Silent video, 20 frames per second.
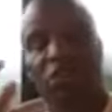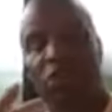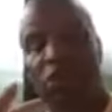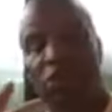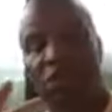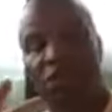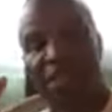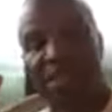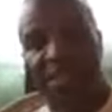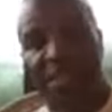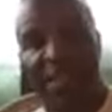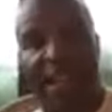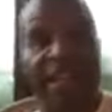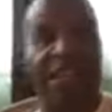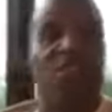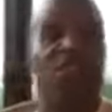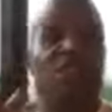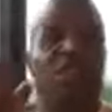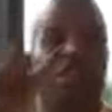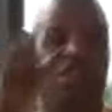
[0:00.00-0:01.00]
you're disconnected,
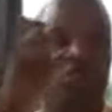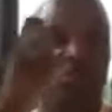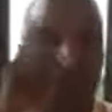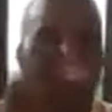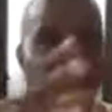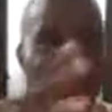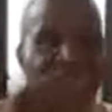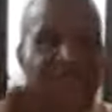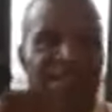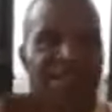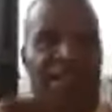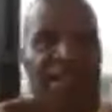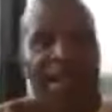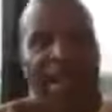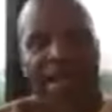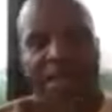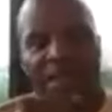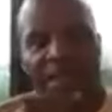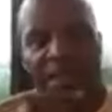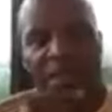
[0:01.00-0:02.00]
you're gonna attract
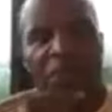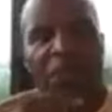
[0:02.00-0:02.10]
disconnected.